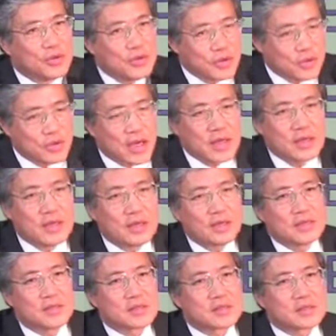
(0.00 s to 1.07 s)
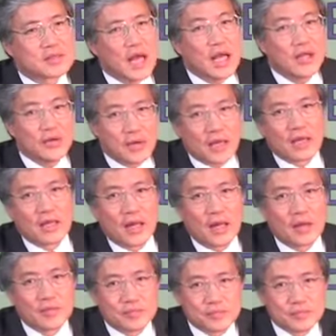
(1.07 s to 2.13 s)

new ideas, then you get an A.